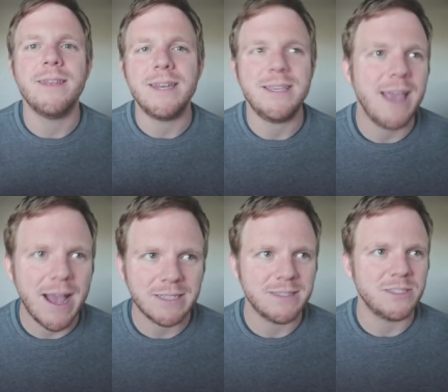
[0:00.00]
then
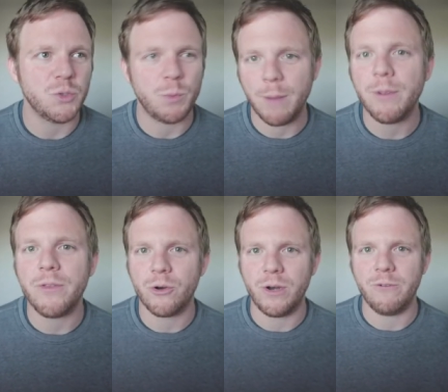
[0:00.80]
yes, this is probably
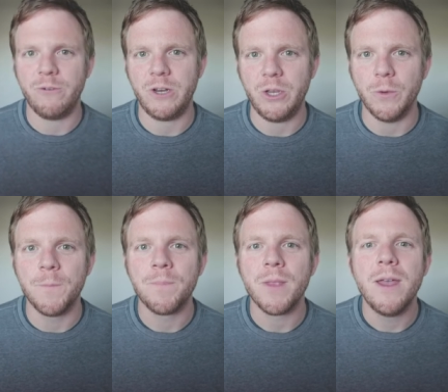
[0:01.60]
the career for you.